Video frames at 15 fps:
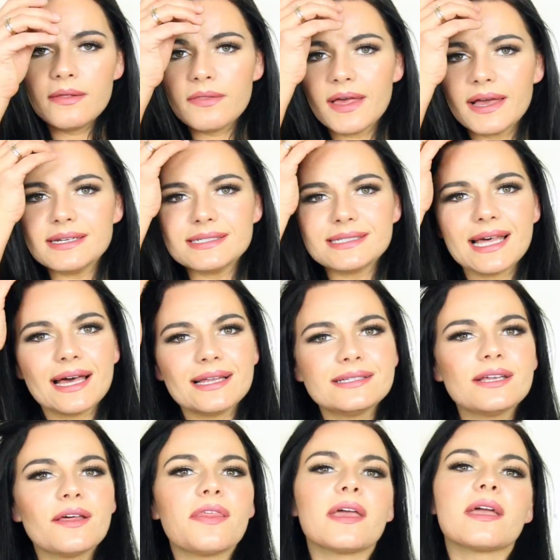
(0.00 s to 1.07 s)
there's that
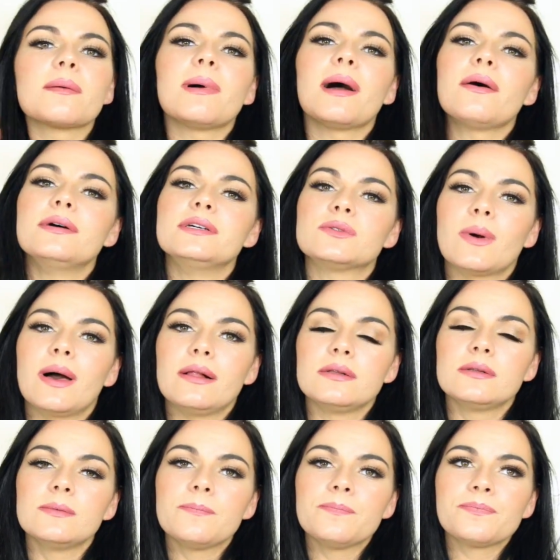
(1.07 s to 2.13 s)
to think about as
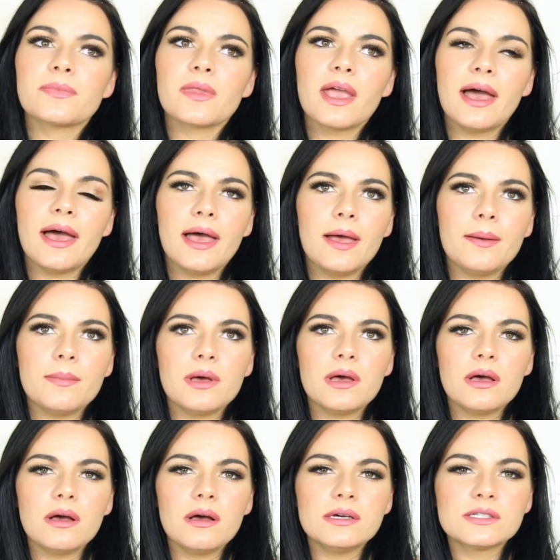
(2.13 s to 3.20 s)
well.
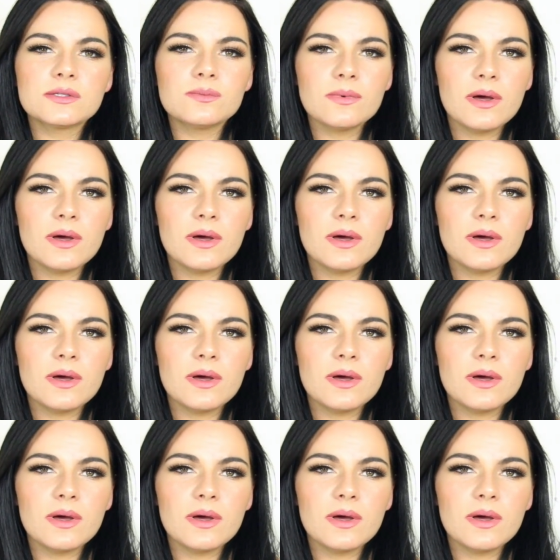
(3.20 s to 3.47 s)
As